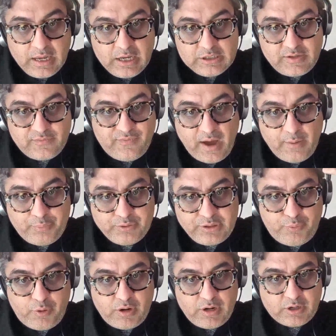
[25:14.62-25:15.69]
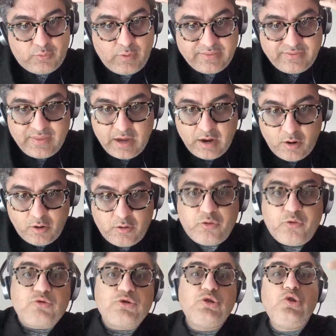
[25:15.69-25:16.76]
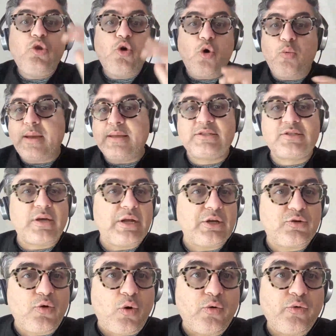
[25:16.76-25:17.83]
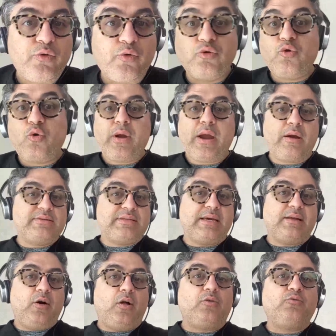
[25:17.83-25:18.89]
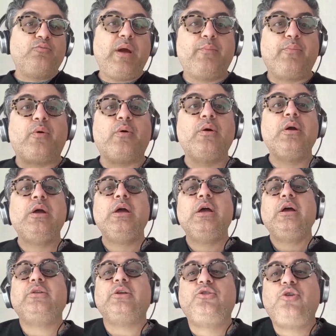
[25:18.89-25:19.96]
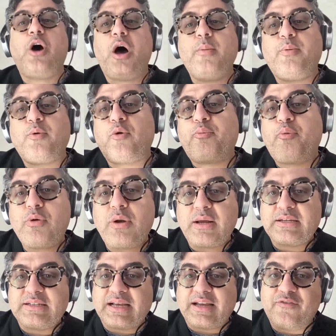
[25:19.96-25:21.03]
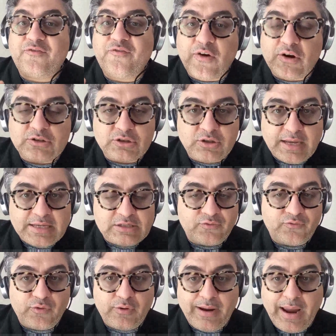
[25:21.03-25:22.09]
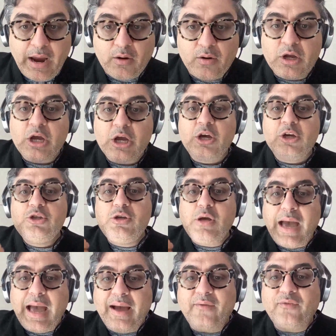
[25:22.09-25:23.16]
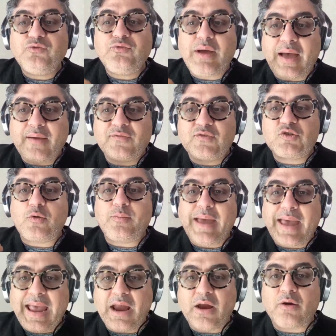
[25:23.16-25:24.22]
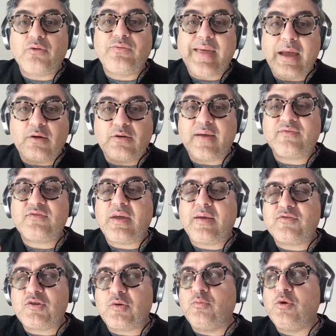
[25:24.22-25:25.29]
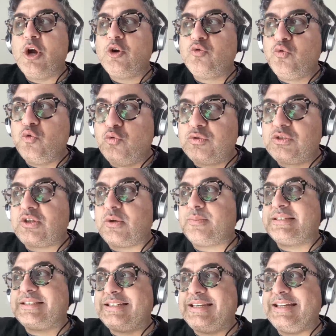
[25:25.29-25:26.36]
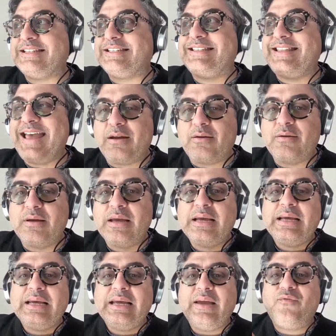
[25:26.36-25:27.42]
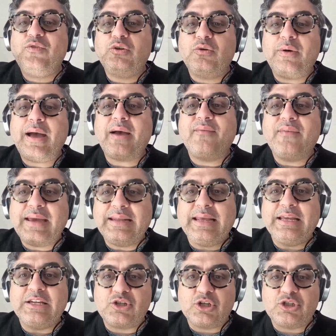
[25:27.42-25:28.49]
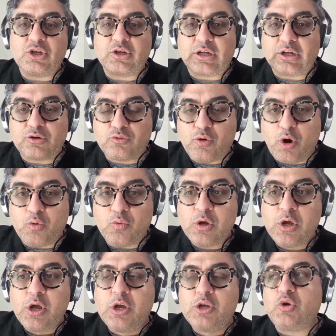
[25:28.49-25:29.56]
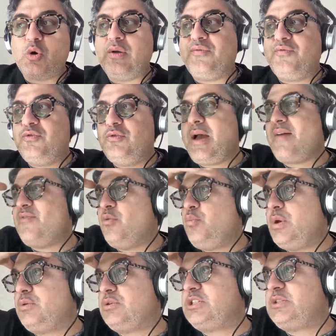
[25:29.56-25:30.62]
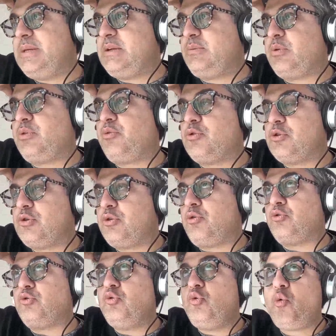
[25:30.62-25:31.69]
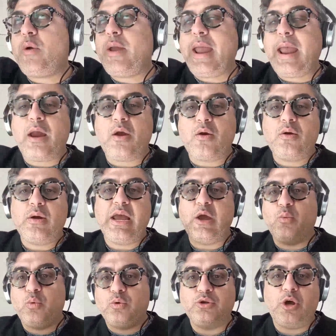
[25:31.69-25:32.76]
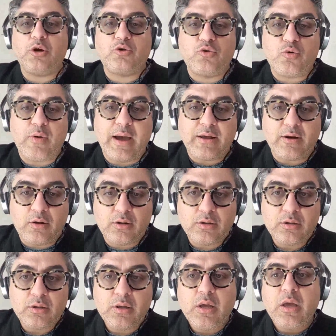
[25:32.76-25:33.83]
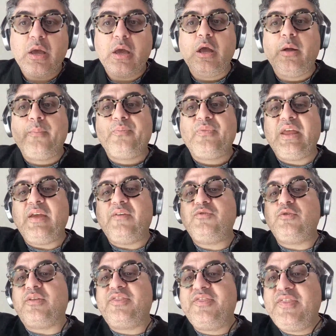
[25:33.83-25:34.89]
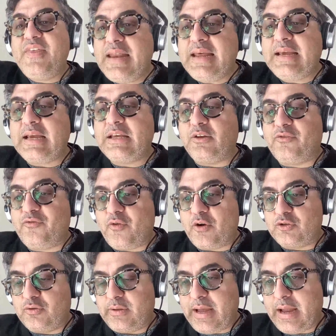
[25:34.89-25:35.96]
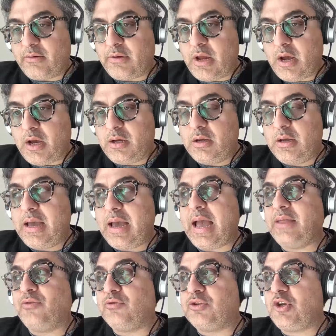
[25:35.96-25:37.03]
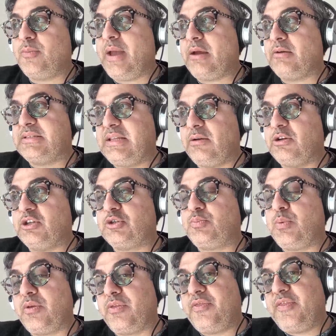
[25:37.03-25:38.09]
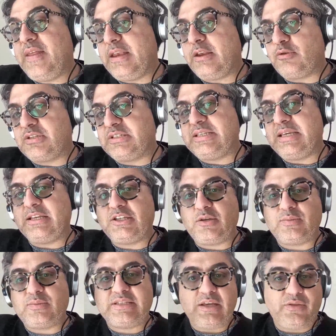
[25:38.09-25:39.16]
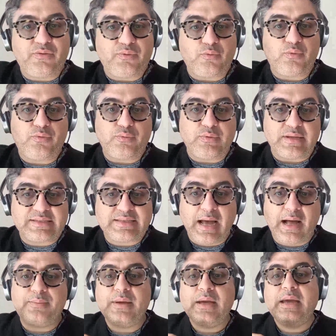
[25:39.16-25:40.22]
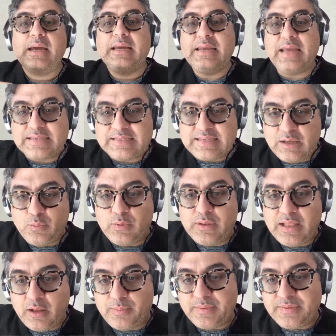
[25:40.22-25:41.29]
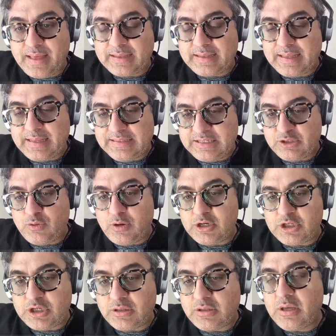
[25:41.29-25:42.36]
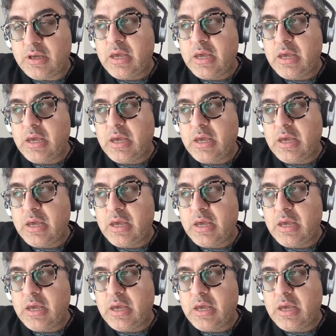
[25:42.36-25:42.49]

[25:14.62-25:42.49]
So if I put the product right there, there's no way it's gonna grow. There are no hairs at all. Remember, the topical product is like a fertilizer for your hair. You have to have some hair there. You have to have some roots, some seeds there. If you don't have any, it's just not gonna grow. So if you have a widow's peak where there are no hair, it will not grow at all. If you're thinning in the frontal area and there's some hairs there, it's just when you're thinning, you're seeing some see-through through the scalp. Yes, it will help in that situation.